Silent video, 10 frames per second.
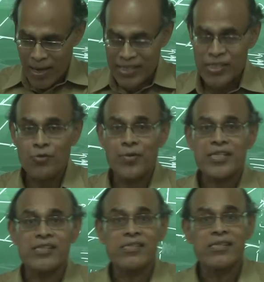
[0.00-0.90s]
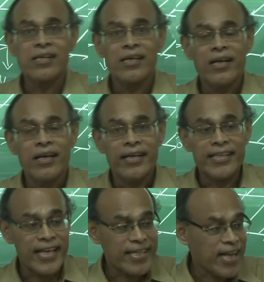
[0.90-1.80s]
balance equations in
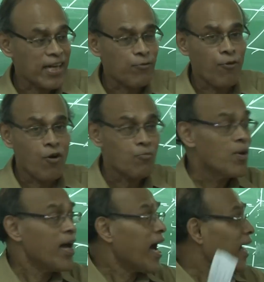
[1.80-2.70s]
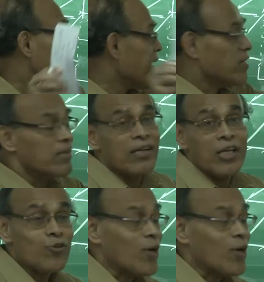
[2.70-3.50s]
their exact form, and then you